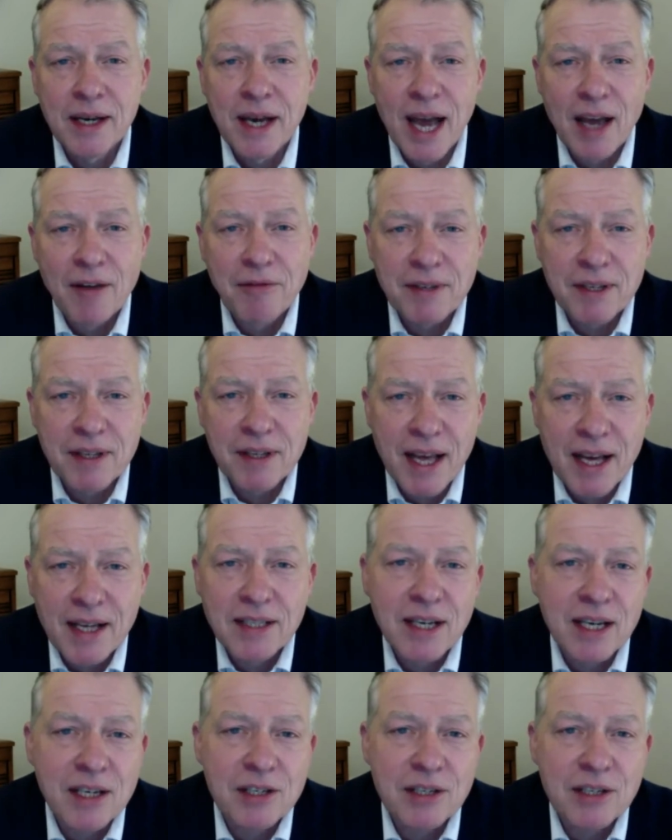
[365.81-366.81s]
After that,
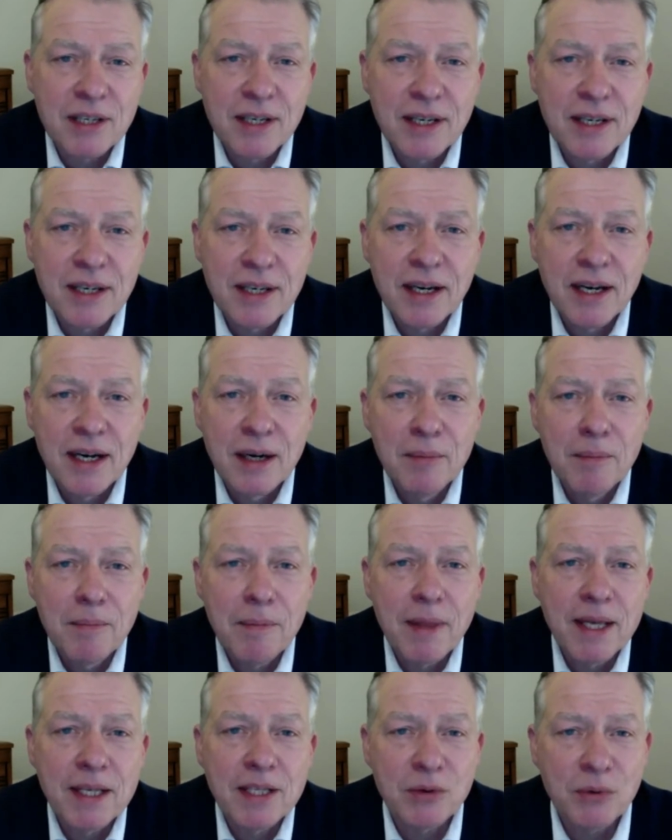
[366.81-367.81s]
actually,
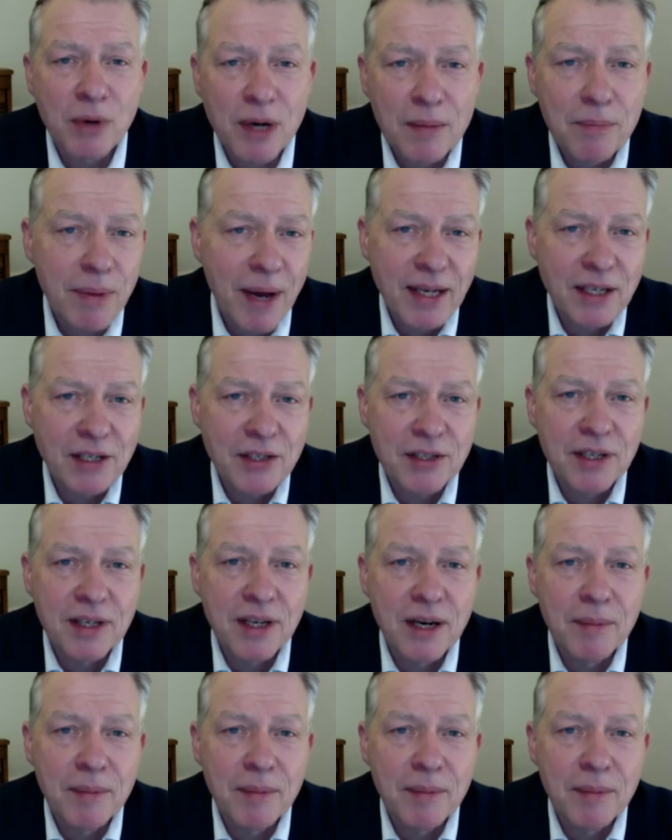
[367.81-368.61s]
it's quite patchy.